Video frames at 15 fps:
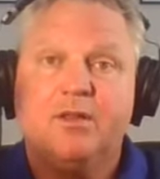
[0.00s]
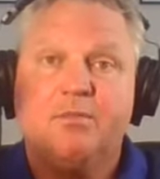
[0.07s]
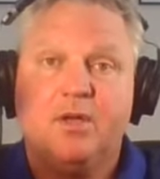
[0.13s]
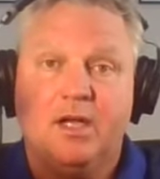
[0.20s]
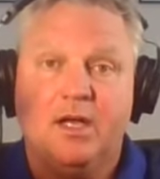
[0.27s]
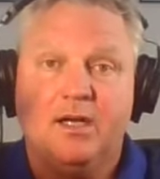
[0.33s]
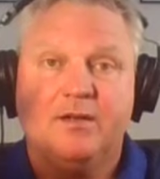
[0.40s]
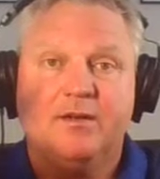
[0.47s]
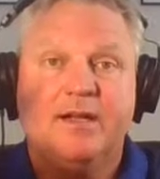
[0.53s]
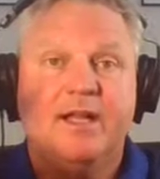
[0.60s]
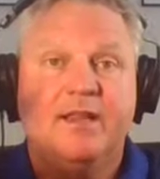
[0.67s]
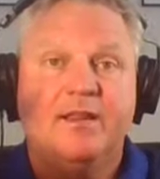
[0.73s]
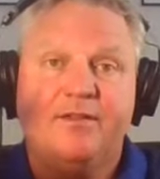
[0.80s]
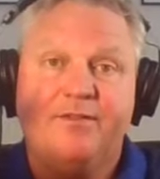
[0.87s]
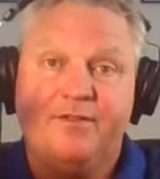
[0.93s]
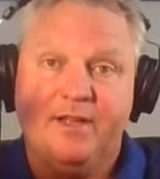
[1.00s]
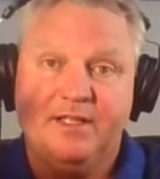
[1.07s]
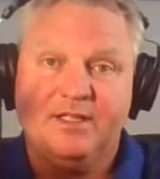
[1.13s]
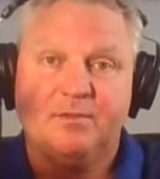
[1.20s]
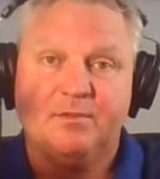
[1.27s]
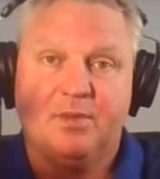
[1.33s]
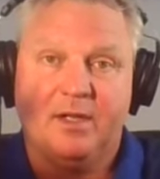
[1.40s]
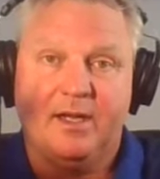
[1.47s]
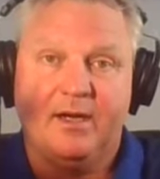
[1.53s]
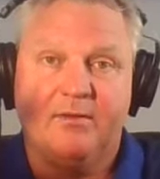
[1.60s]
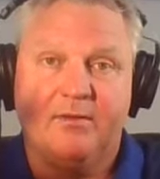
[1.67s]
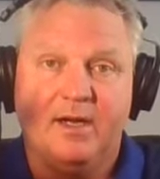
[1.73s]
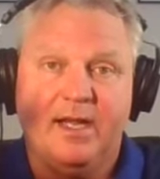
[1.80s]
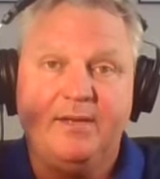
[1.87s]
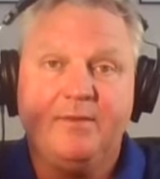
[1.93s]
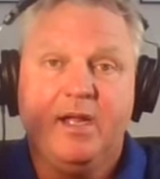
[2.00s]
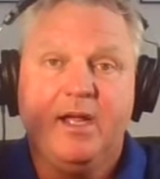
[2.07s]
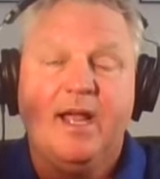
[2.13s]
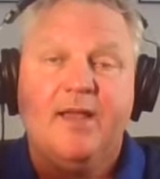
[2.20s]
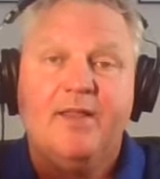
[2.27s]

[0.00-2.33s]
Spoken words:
the blocker, and the defensive player, right?